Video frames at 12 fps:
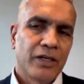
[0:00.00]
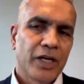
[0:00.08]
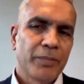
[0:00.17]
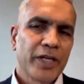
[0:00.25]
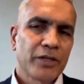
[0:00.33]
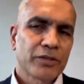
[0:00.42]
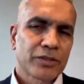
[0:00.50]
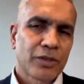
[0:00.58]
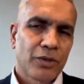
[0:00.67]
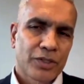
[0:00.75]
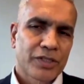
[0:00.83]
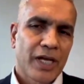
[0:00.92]
Let me use
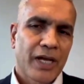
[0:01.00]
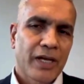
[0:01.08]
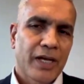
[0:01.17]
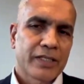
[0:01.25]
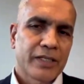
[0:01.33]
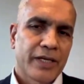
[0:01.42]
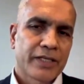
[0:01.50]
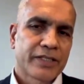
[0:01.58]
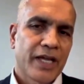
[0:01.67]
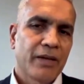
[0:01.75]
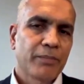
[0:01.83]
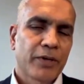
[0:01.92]
CoreStack as an
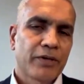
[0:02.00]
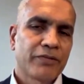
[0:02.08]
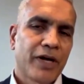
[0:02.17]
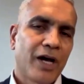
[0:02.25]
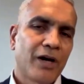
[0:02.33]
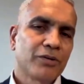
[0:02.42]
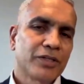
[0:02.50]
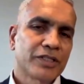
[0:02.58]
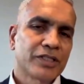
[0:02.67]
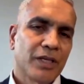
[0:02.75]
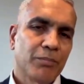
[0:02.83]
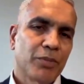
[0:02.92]
example of how this
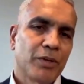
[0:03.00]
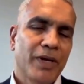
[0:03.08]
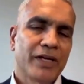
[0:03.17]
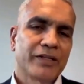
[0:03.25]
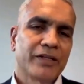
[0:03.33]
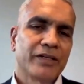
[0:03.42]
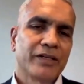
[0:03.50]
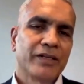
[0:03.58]
is implemented.